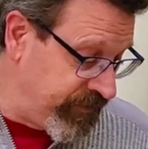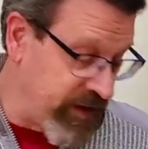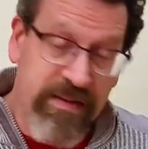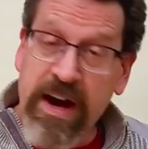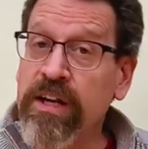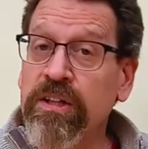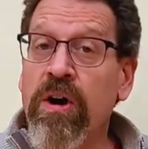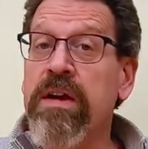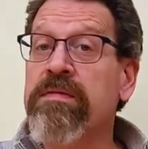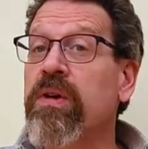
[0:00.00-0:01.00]
I've had a
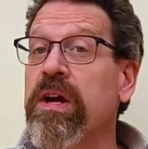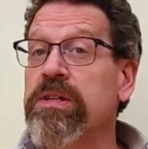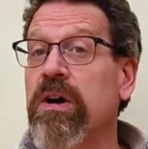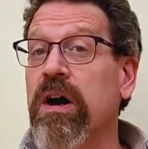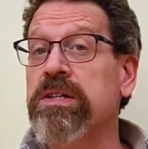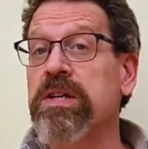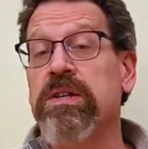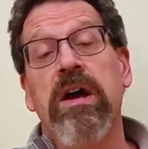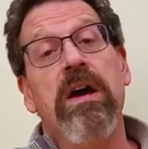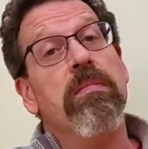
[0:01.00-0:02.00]
lot of great scotches,
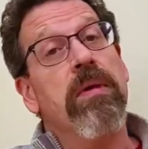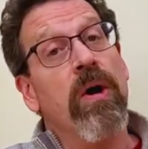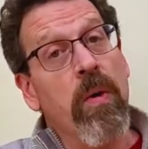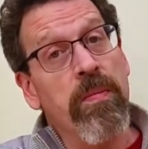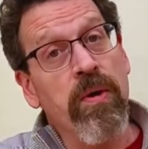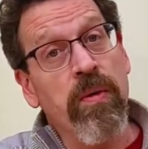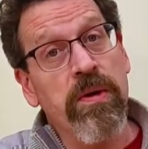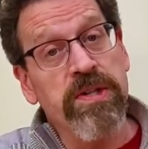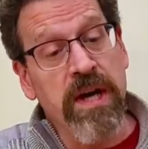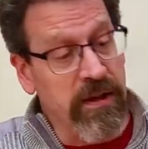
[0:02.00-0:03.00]
but I hope you know on the
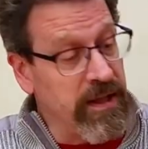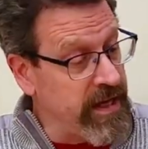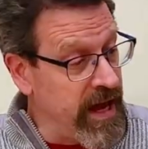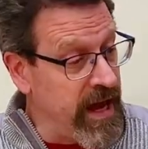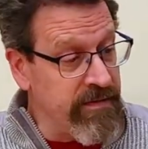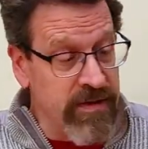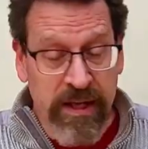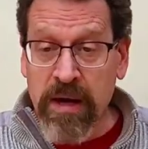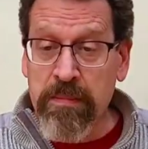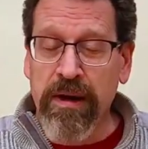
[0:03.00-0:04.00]
channel, like
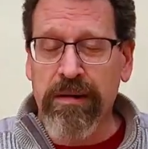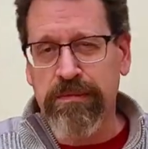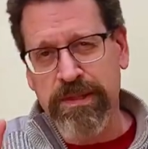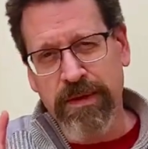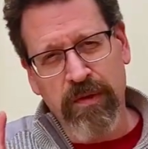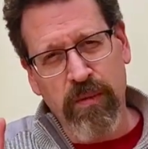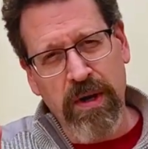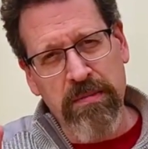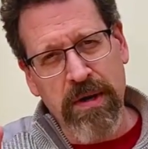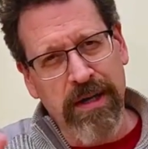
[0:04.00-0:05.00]
everything up here, except for
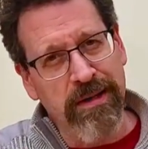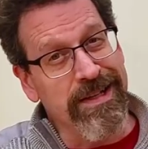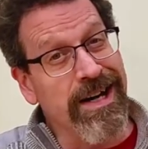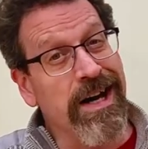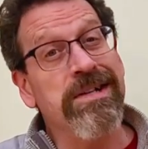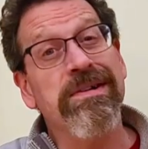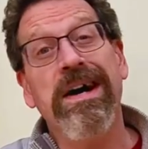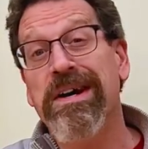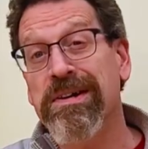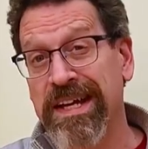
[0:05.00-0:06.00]
one bottle, is under
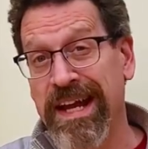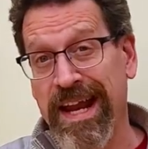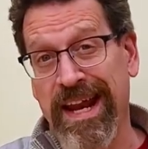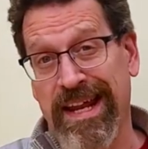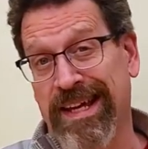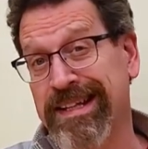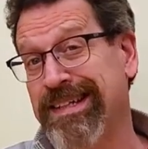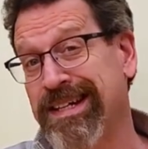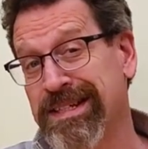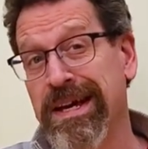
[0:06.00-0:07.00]
100 Canadian. Like
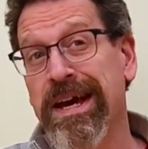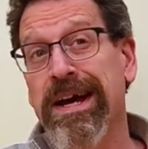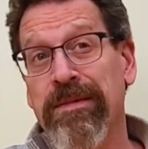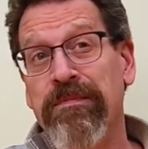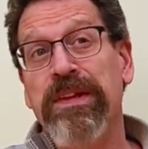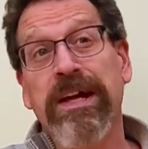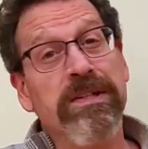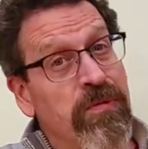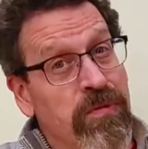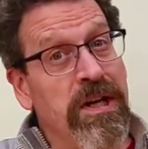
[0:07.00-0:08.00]
that's
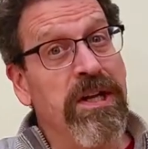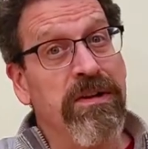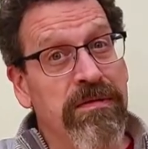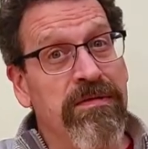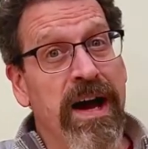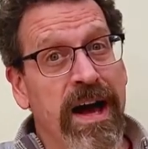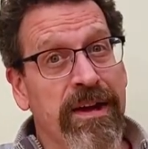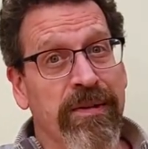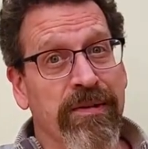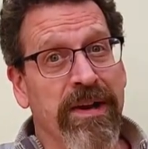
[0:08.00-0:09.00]
a really good
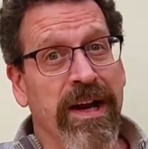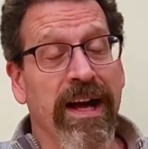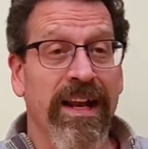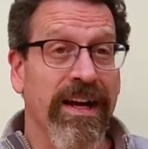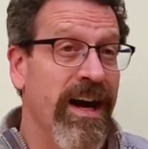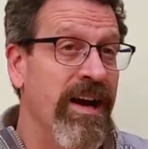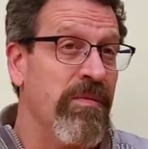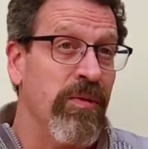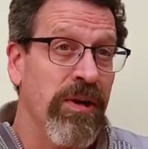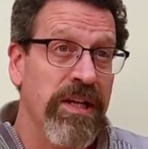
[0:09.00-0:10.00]
value, right? Like I
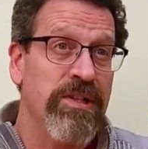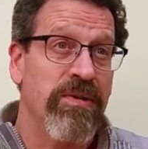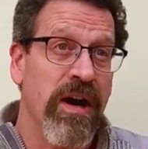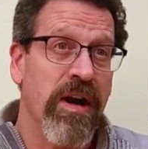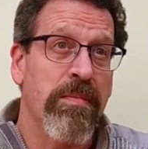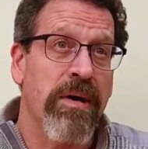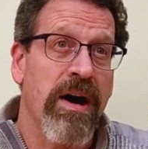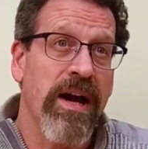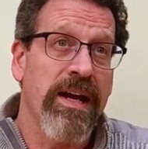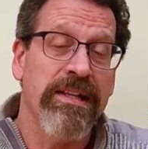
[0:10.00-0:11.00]
really try to
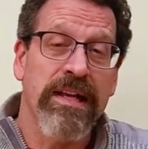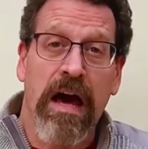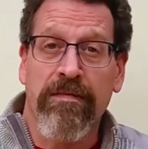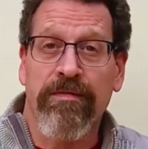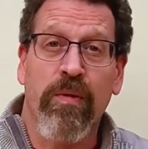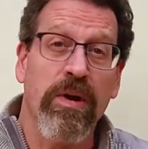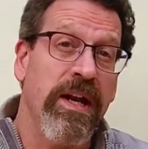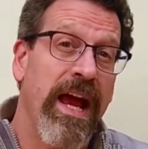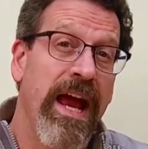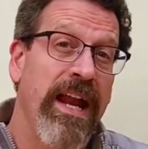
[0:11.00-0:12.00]
buy in that $40
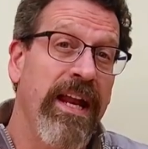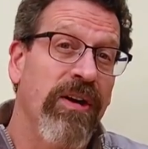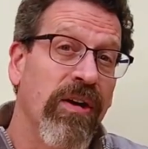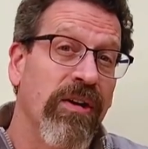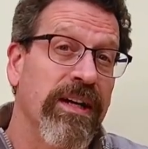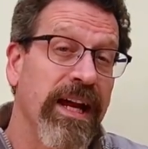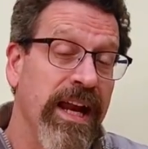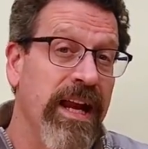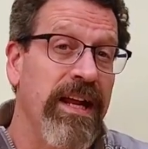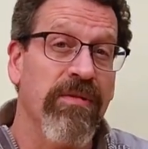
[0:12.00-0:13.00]
to $80
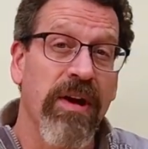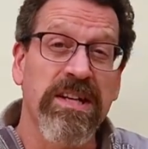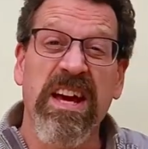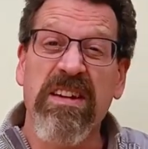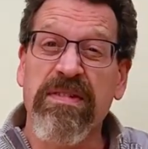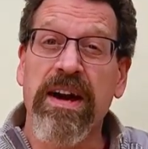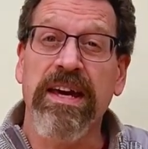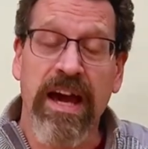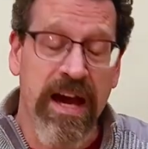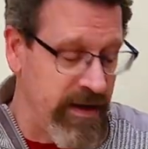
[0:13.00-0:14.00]
Canadian range if I
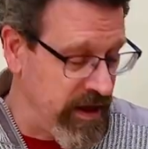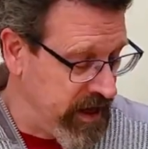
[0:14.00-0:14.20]
can.